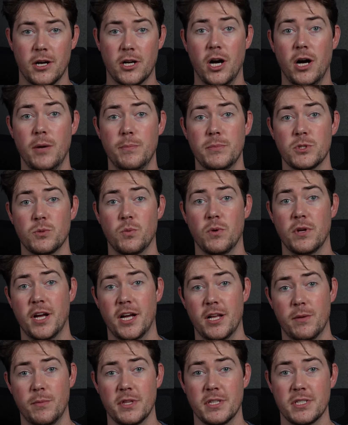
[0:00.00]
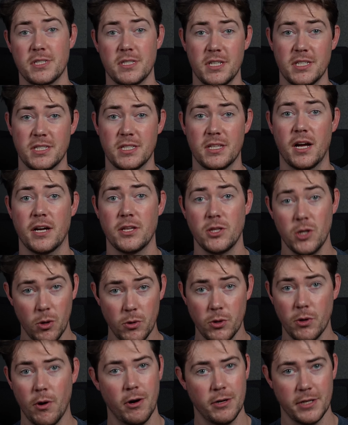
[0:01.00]
cup is one item on this list that I know
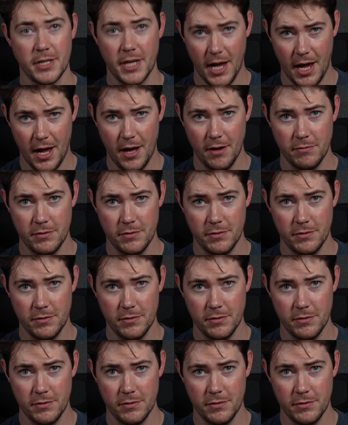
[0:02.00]
you already have.